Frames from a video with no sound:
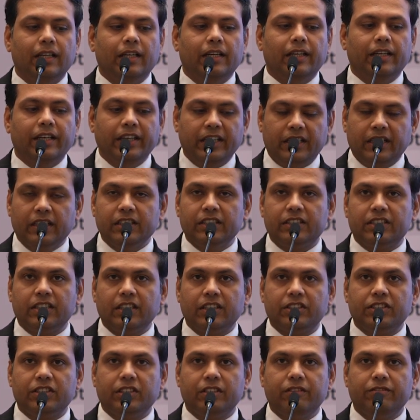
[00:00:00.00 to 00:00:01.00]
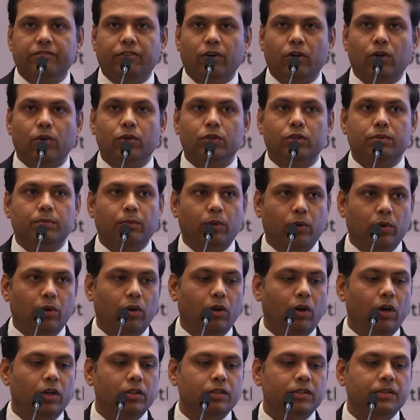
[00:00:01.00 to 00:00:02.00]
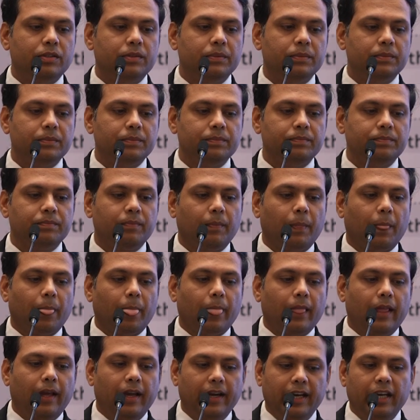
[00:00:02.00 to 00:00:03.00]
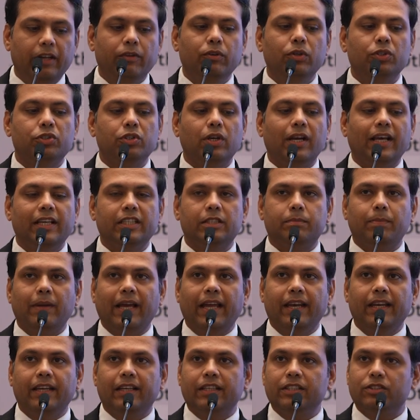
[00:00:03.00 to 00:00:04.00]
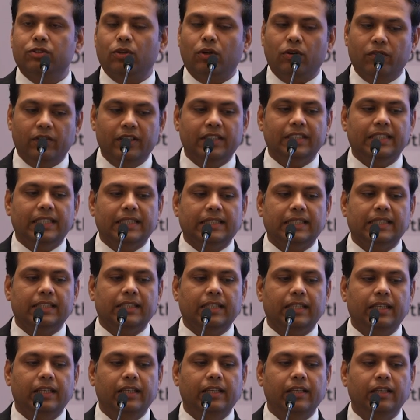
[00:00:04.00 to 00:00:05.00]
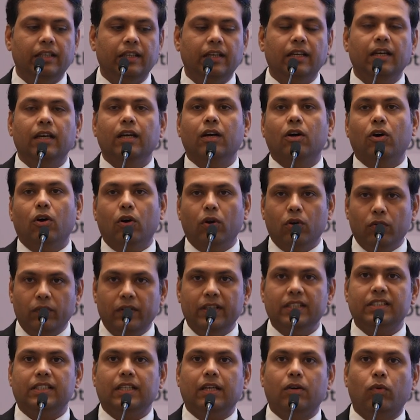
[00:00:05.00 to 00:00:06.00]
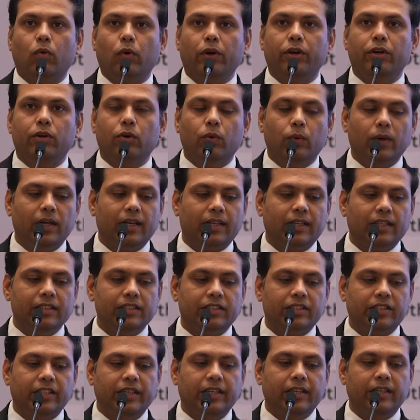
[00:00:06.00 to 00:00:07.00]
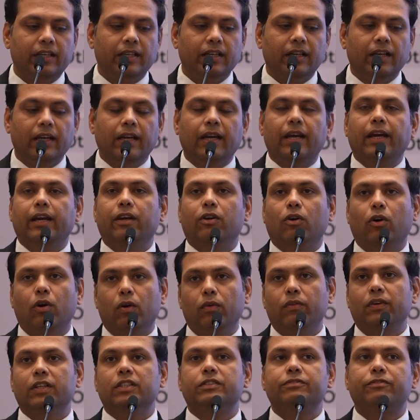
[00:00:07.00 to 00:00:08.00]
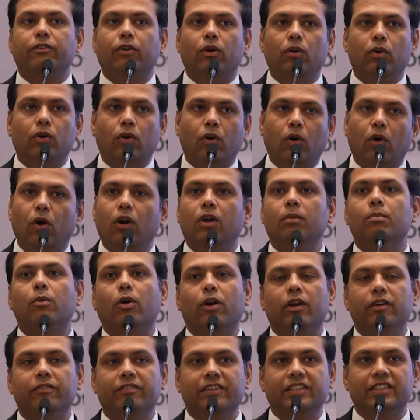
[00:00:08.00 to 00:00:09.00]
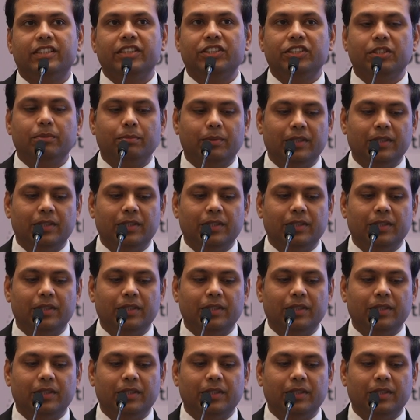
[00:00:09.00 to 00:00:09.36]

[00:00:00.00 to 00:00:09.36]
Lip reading: Reconstruction follows bone loss. Individualized planning is always necessary. Always avoid over-constraint and always follow all modern fixation